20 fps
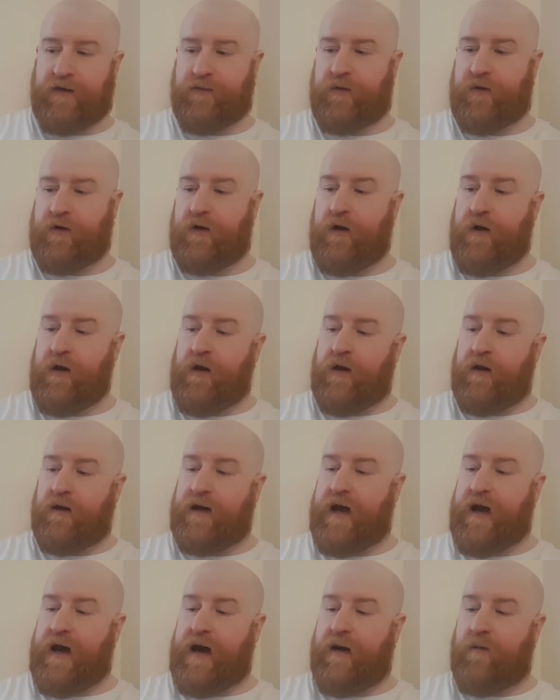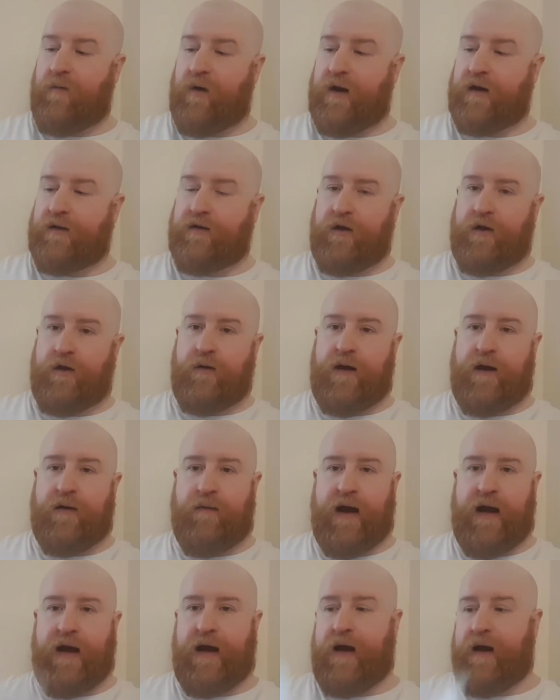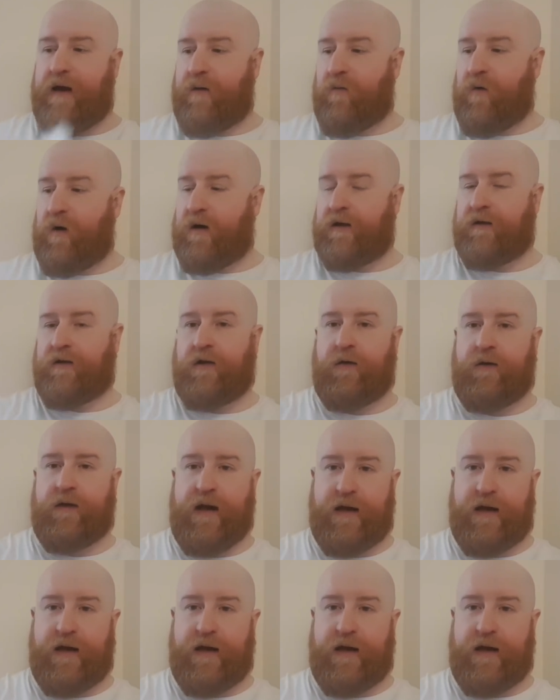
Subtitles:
But yeah, what I do,